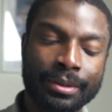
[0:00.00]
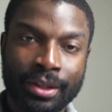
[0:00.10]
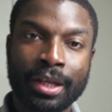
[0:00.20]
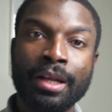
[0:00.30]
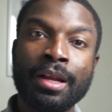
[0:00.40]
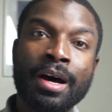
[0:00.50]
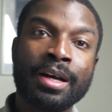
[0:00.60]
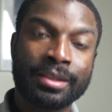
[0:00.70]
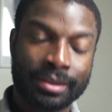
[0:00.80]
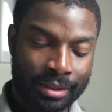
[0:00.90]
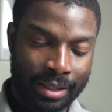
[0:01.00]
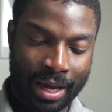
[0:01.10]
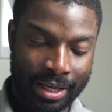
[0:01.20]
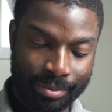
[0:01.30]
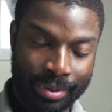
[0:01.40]
The last
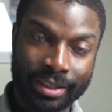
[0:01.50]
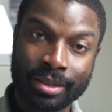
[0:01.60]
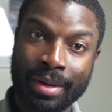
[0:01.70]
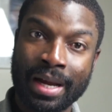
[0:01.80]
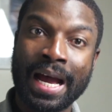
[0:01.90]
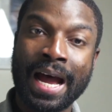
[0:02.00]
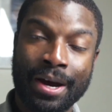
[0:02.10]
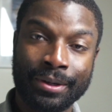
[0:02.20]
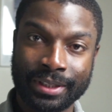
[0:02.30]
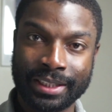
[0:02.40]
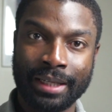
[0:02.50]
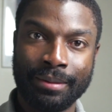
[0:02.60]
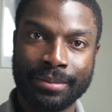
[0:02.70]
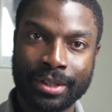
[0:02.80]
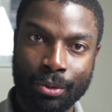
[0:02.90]
aspect about how the scheme
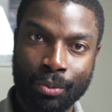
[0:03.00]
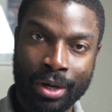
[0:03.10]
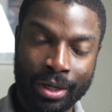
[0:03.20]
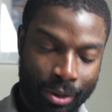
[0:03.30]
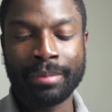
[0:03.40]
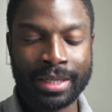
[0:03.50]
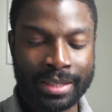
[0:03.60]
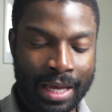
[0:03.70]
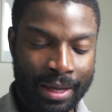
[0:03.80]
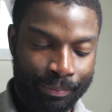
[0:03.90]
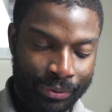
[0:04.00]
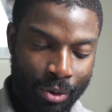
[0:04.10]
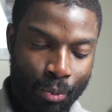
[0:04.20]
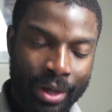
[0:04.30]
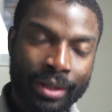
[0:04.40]
is going to work is that
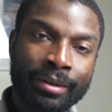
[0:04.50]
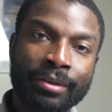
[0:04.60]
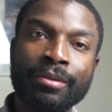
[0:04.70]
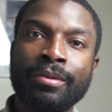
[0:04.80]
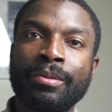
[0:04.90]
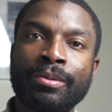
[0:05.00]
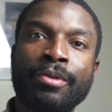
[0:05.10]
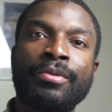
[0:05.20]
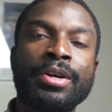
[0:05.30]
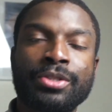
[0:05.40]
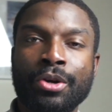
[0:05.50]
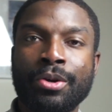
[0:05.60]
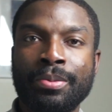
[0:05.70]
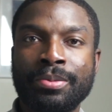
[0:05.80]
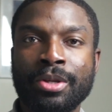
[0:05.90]
when first
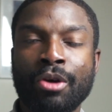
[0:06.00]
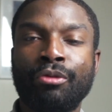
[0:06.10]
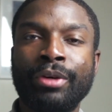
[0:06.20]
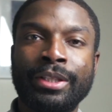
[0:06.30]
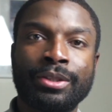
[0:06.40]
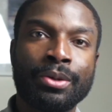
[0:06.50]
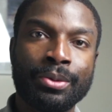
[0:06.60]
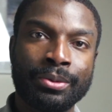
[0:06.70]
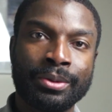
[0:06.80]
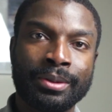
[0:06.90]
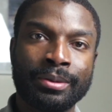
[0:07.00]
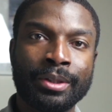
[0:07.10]
homes are resold,